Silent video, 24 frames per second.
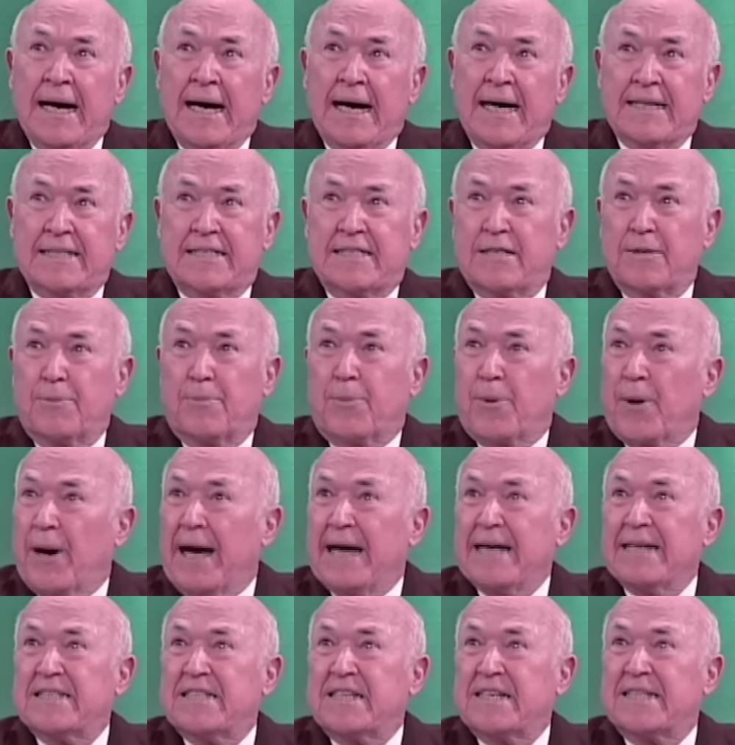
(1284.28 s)
a
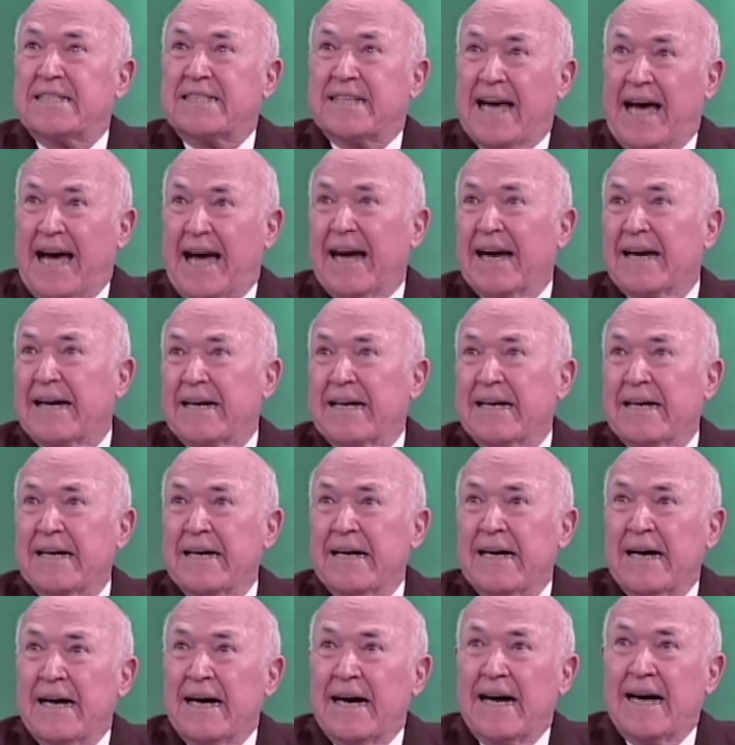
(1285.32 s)
surprise attack
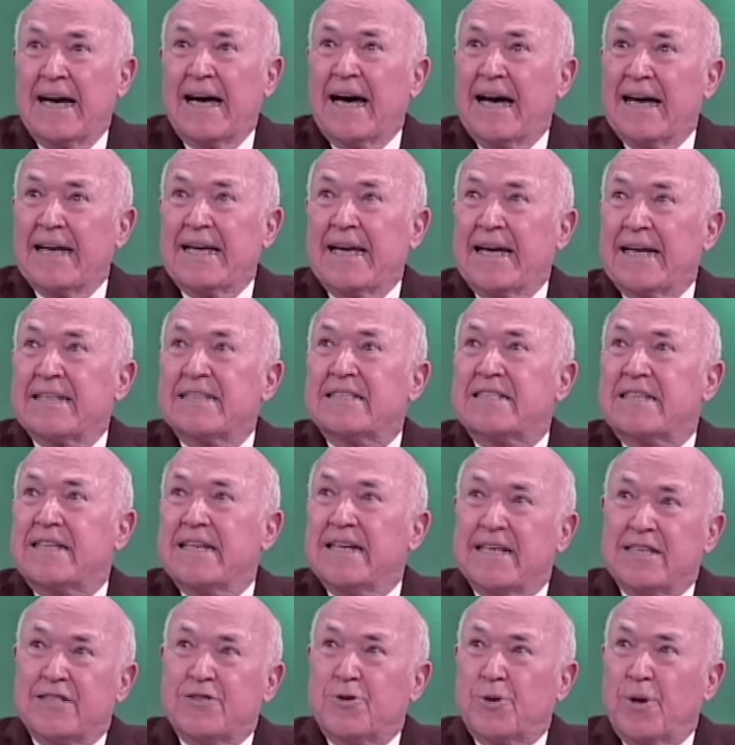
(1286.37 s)
against
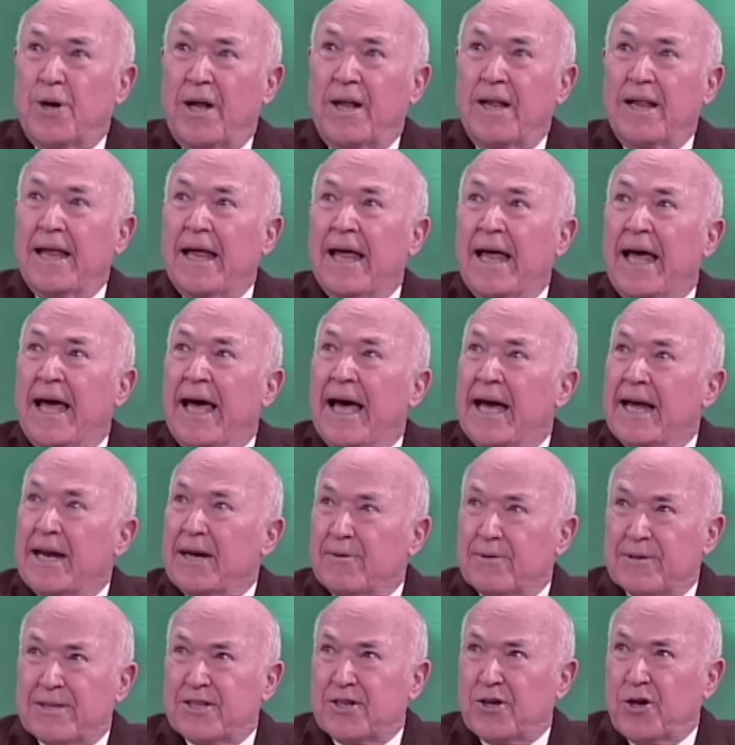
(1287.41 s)
Israel, and
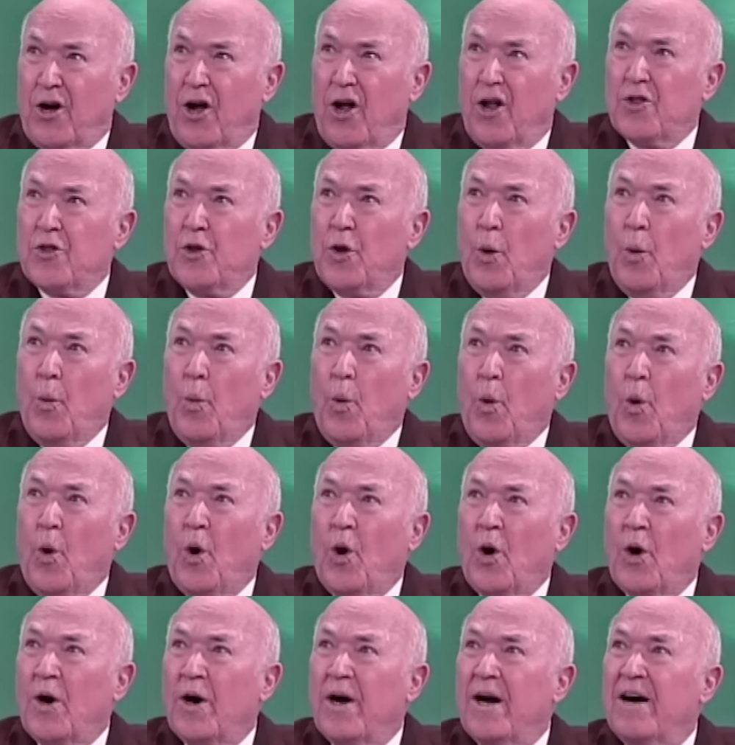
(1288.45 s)
it was called the
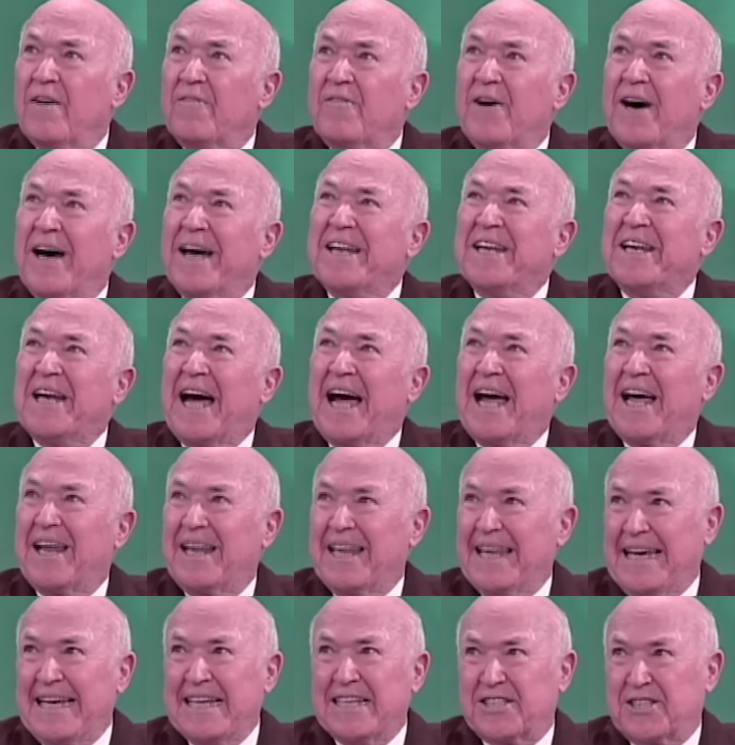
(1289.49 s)
War of
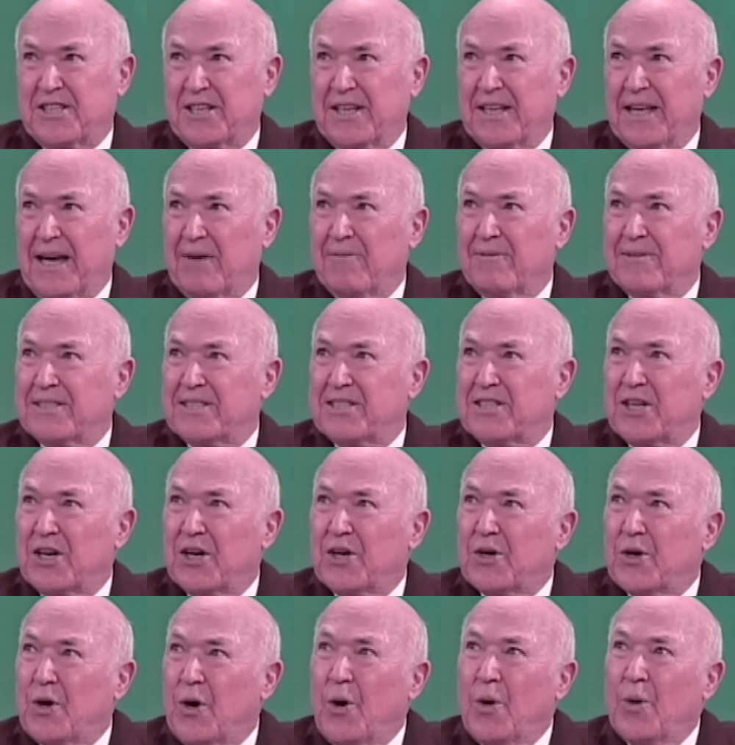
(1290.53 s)
Annihilation. That was the
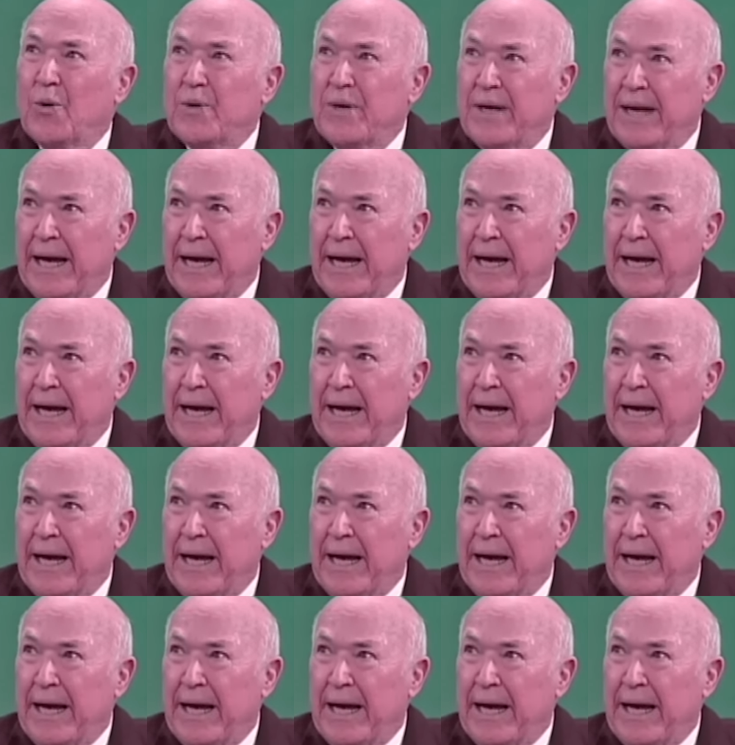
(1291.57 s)
code